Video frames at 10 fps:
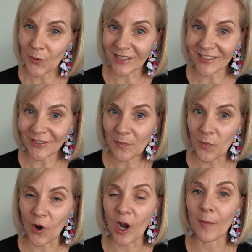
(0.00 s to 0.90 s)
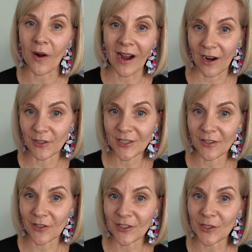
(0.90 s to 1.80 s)
you want to learn more about how to
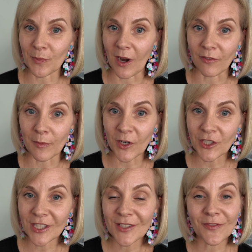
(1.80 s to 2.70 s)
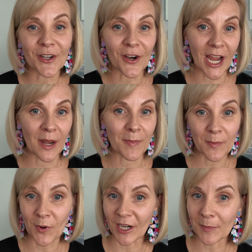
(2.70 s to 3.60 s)
increase your profit margins for your
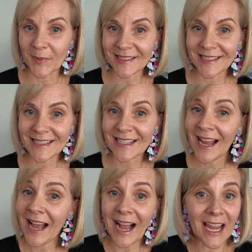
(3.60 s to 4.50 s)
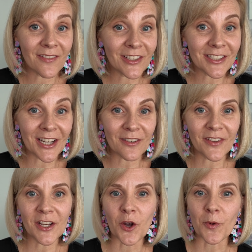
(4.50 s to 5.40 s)
handmade product business, I have an entire
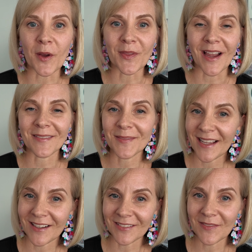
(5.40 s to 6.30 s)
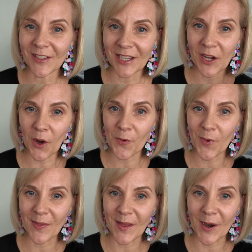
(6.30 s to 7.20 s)
video about that, and I'll leave the link
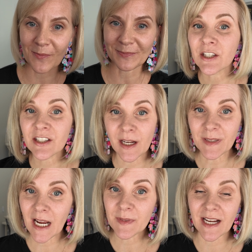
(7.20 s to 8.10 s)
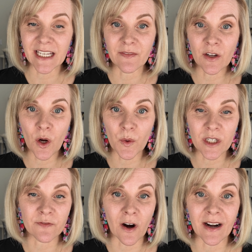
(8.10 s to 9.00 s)
right there. Sometimes I even go
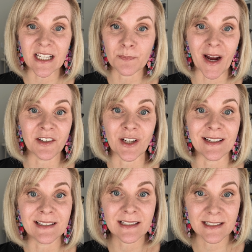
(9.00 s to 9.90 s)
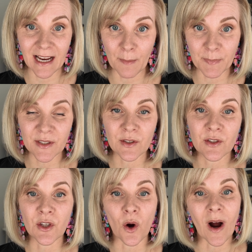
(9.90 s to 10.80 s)
as far as batching steps.
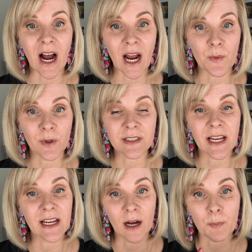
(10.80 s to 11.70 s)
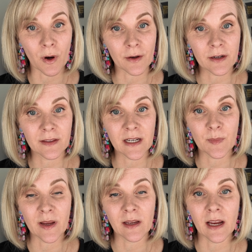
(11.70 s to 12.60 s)
So I will take a product that I'm
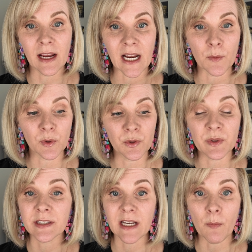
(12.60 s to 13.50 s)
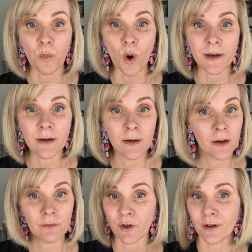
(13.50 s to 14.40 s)
making and I will do step 1
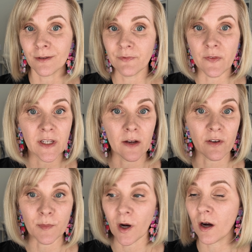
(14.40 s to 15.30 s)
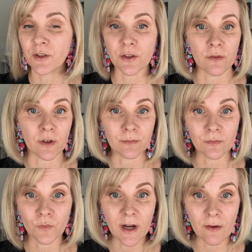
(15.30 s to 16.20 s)
for 50 of them, 100 of them,
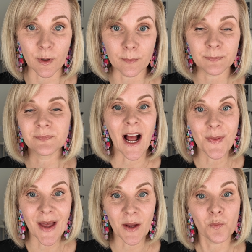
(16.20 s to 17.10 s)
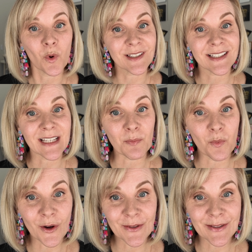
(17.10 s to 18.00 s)
whatever. And then once step
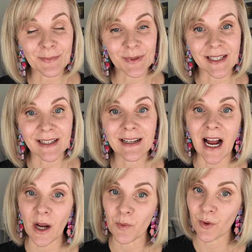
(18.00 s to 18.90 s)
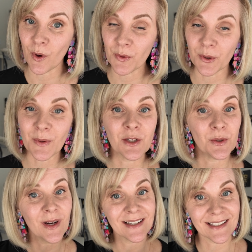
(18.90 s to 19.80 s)
1 is completed, I will go through and
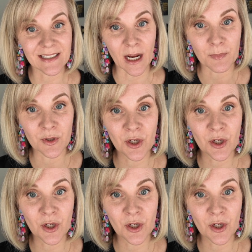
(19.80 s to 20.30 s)
do step